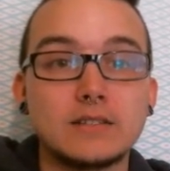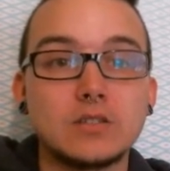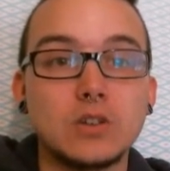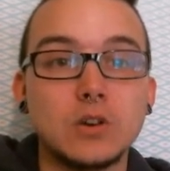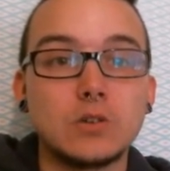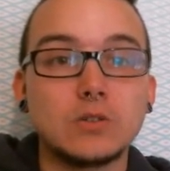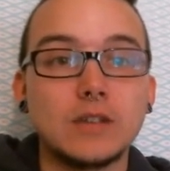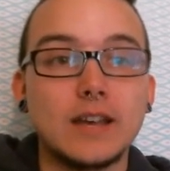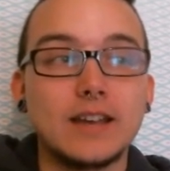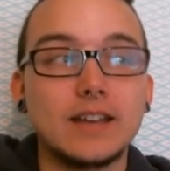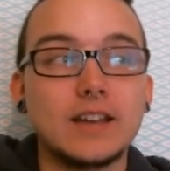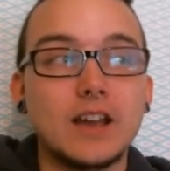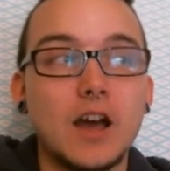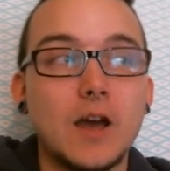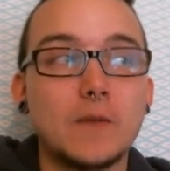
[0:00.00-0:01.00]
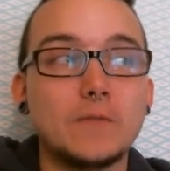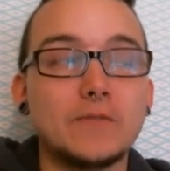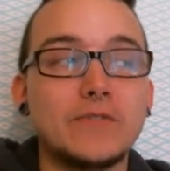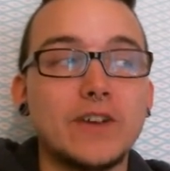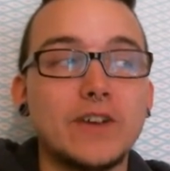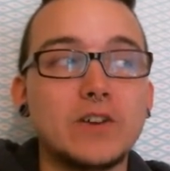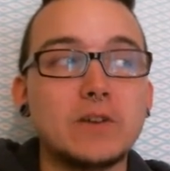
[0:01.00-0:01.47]
So like I'm
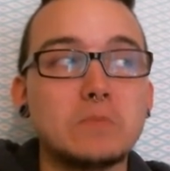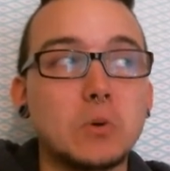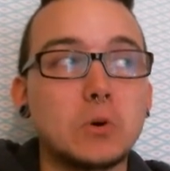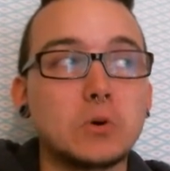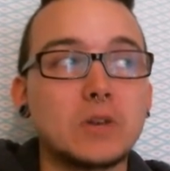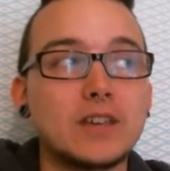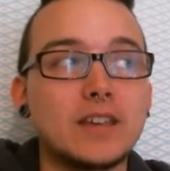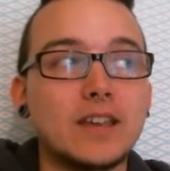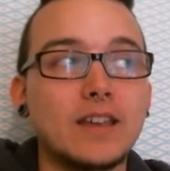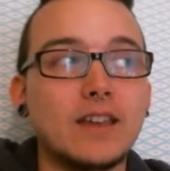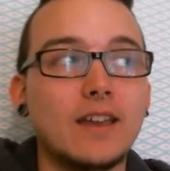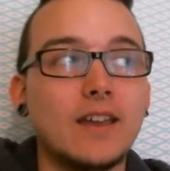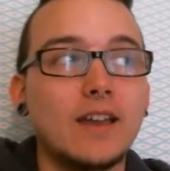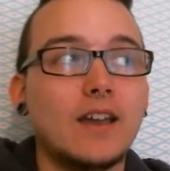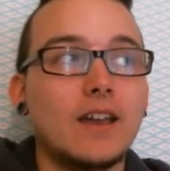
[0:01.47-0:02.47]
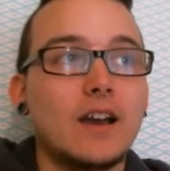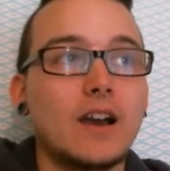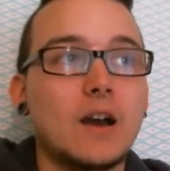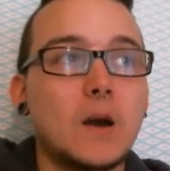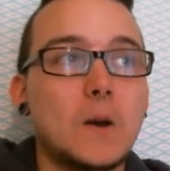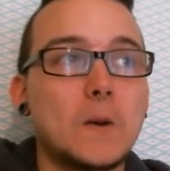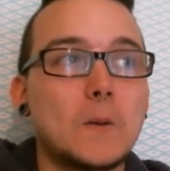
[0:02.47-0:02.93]
very bulky.
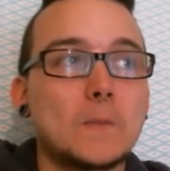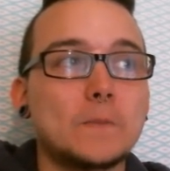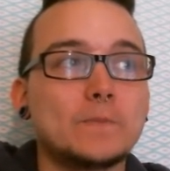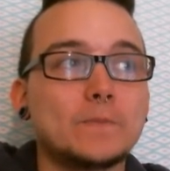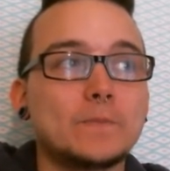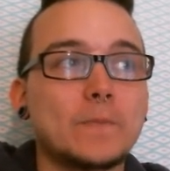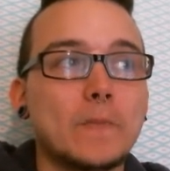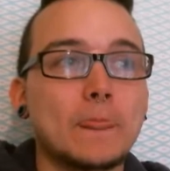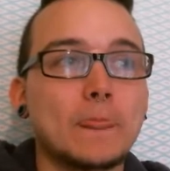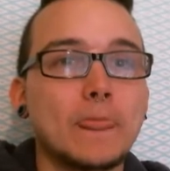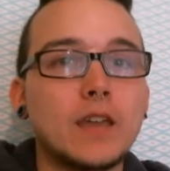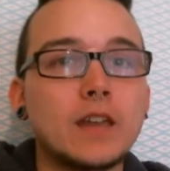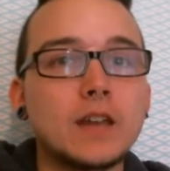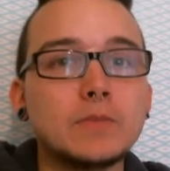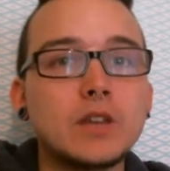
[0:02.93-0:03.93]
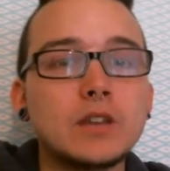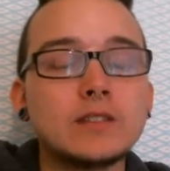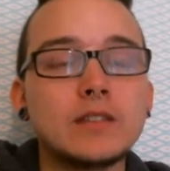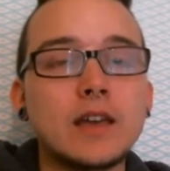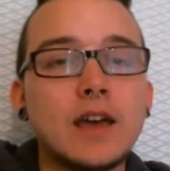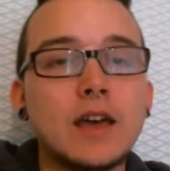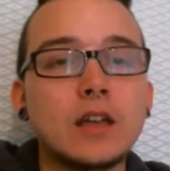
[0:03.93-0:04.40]
Um, and I'm not
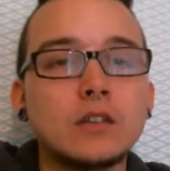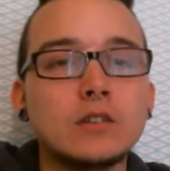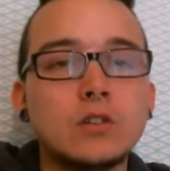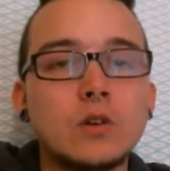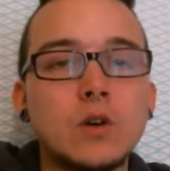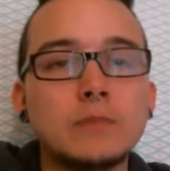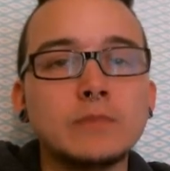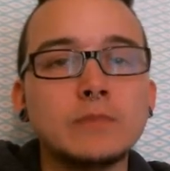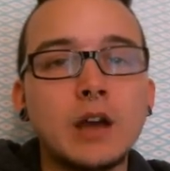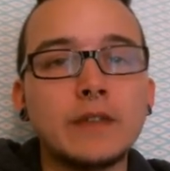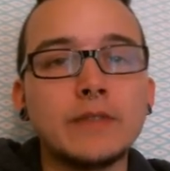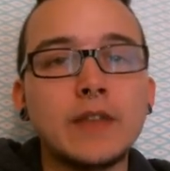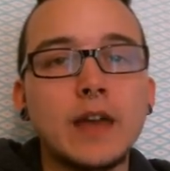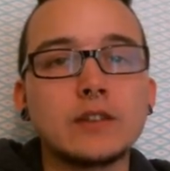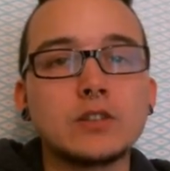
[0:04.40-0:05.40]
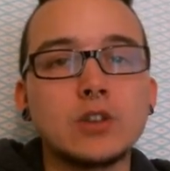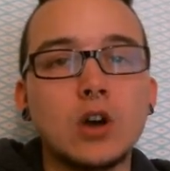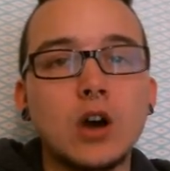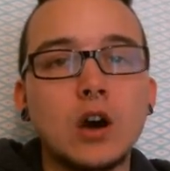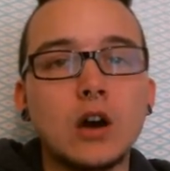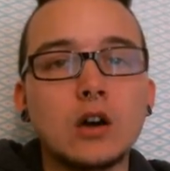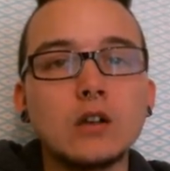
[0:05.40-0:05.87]
that, I'm not that
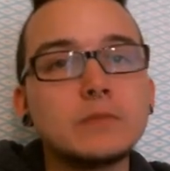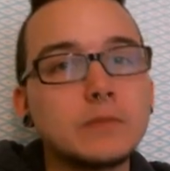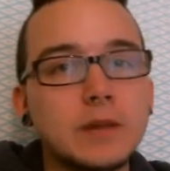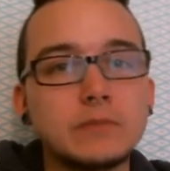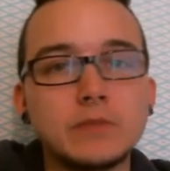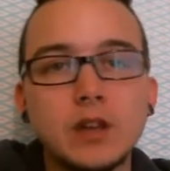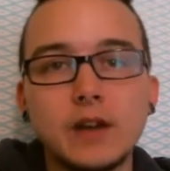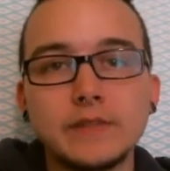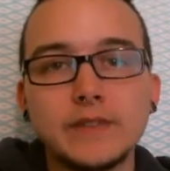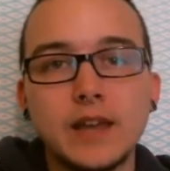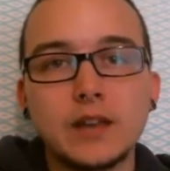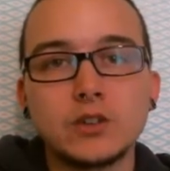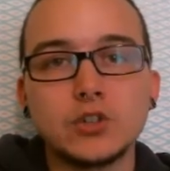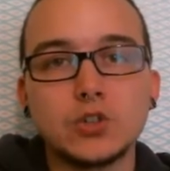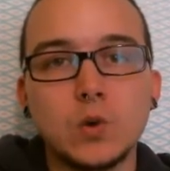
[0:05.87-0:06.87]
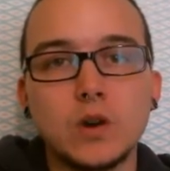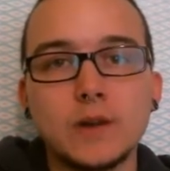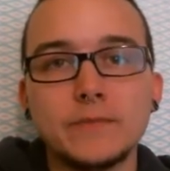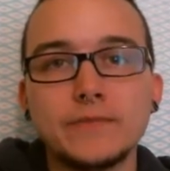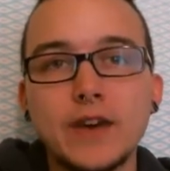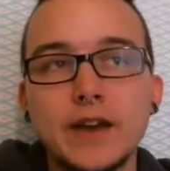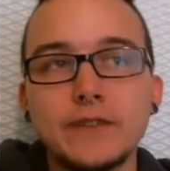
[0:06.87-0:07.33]
tall, but I'm not that short.
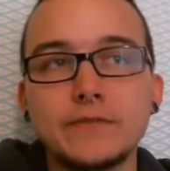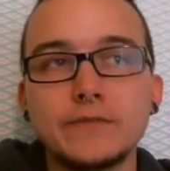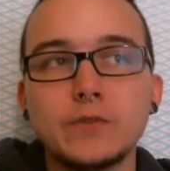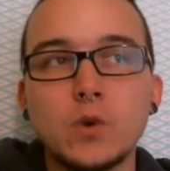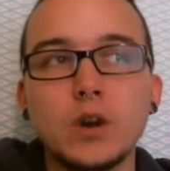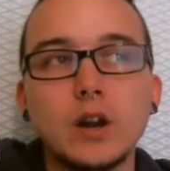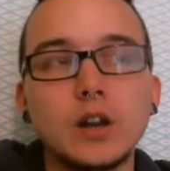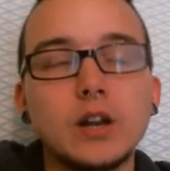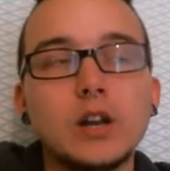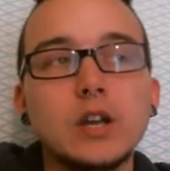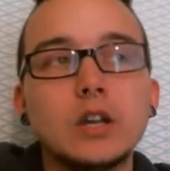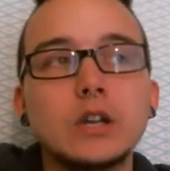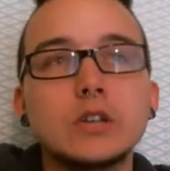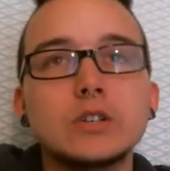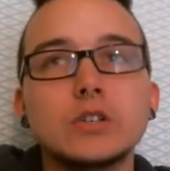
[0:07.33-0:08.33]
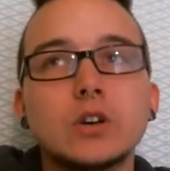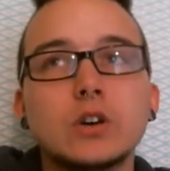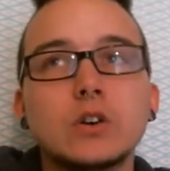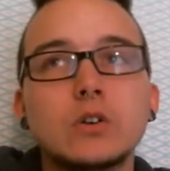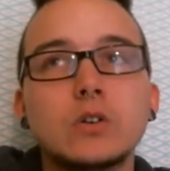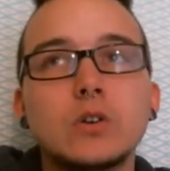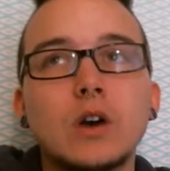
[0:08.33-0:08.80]
I'm 5'4".
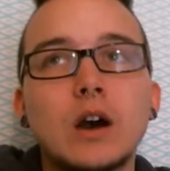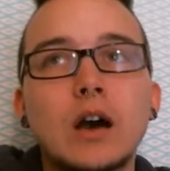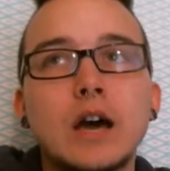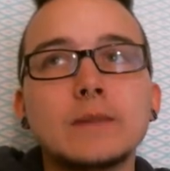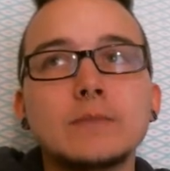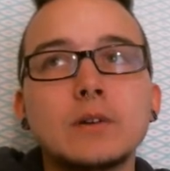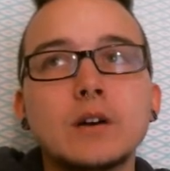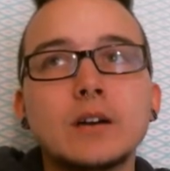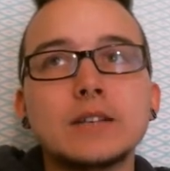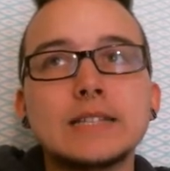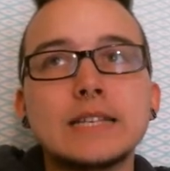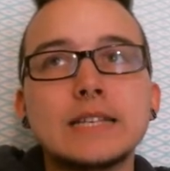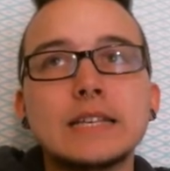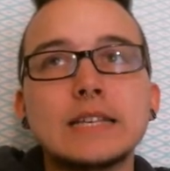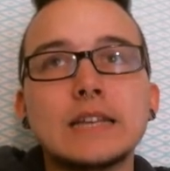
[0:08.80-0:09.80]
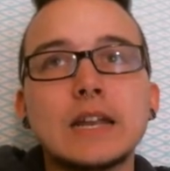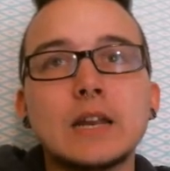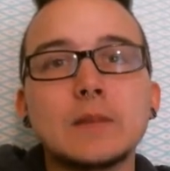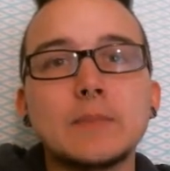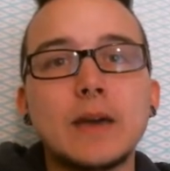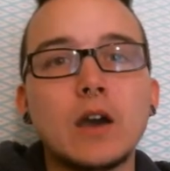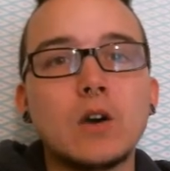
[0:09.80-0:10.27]
So I'm sitting at
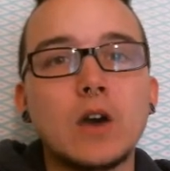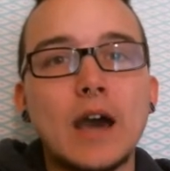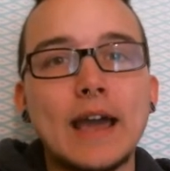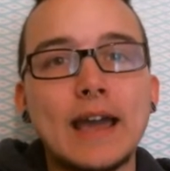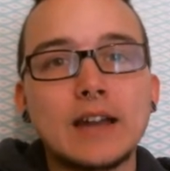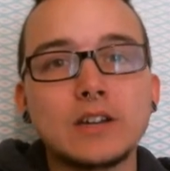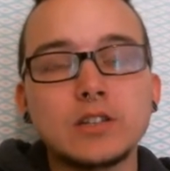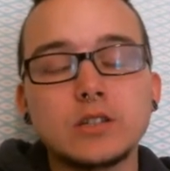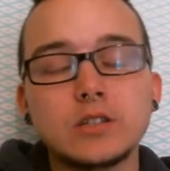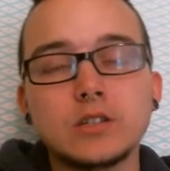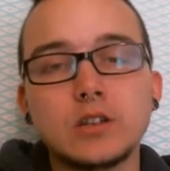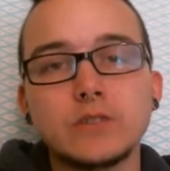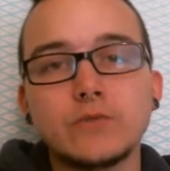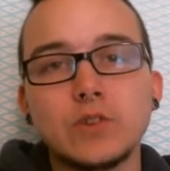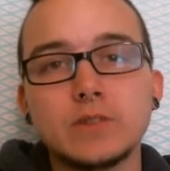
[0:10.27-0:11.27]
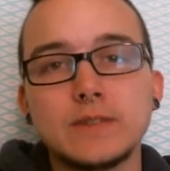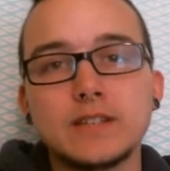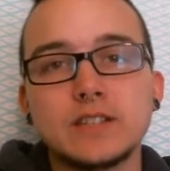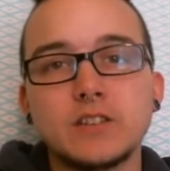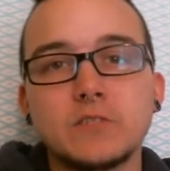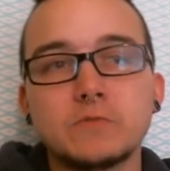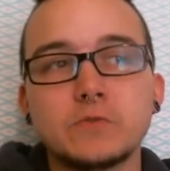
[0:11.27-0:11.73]
about, I actually should have weighed
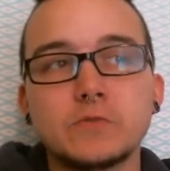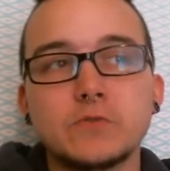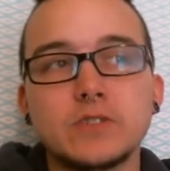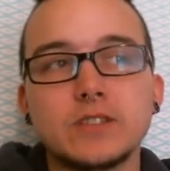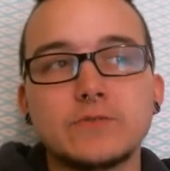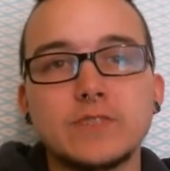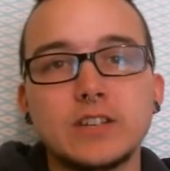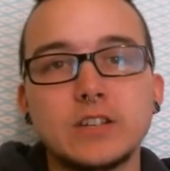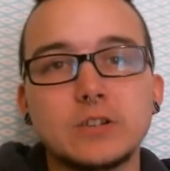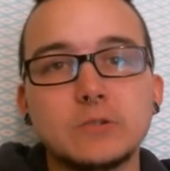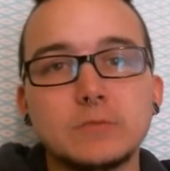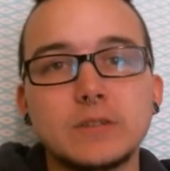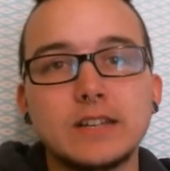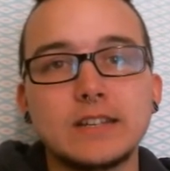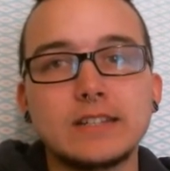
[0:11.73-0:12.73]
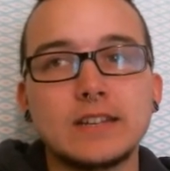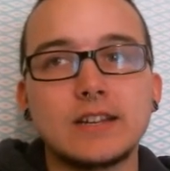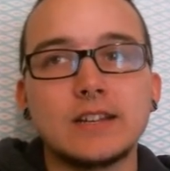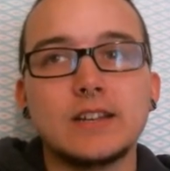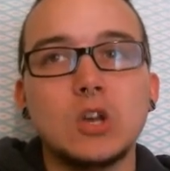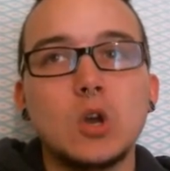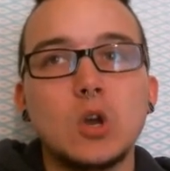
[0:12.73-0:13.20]
myself before this video, but I
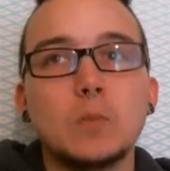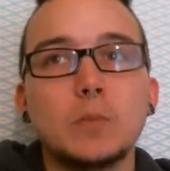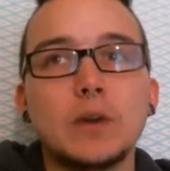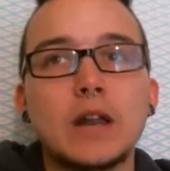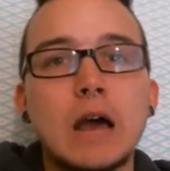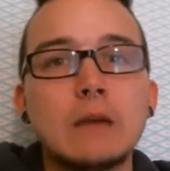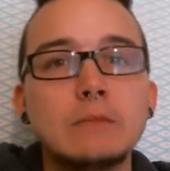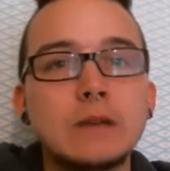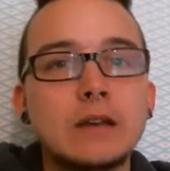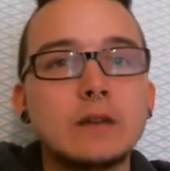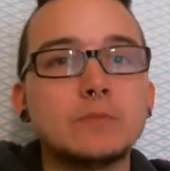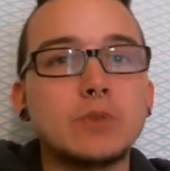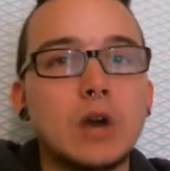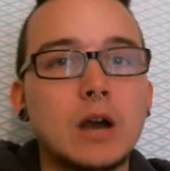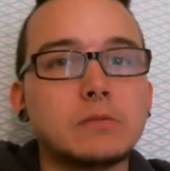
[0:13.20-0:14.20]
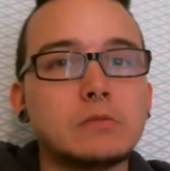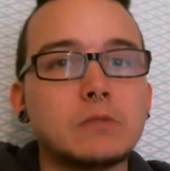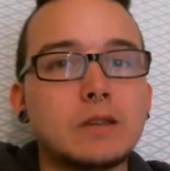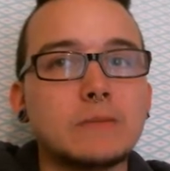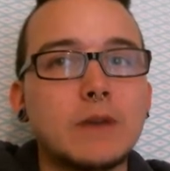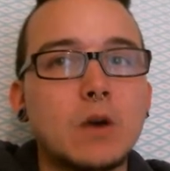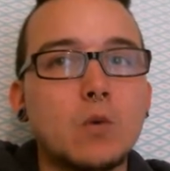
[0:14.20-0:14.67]
didn't. But I'm at
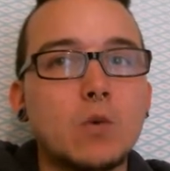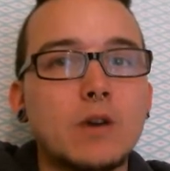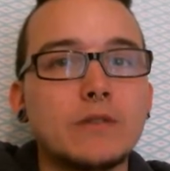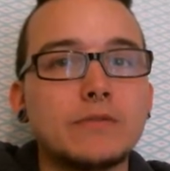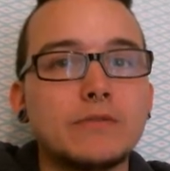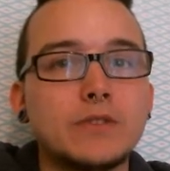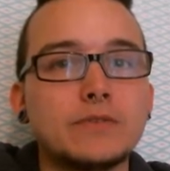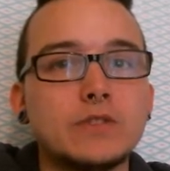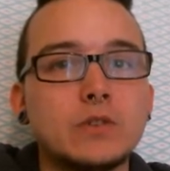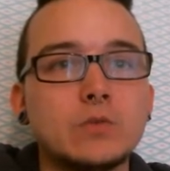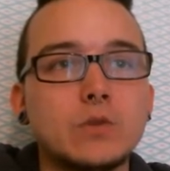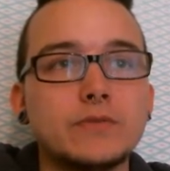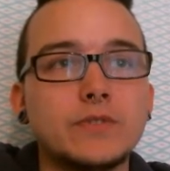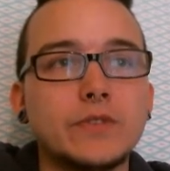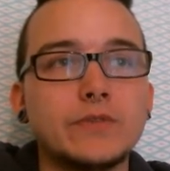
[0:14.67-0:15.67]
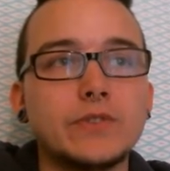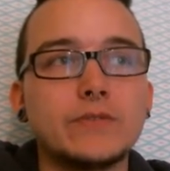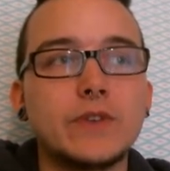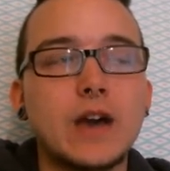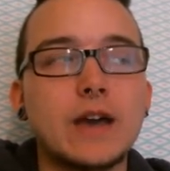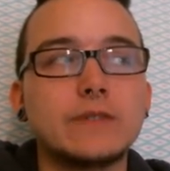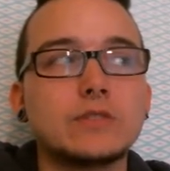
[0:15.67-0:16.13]
probably about 150,
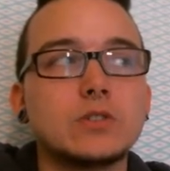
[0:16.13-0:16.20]
155.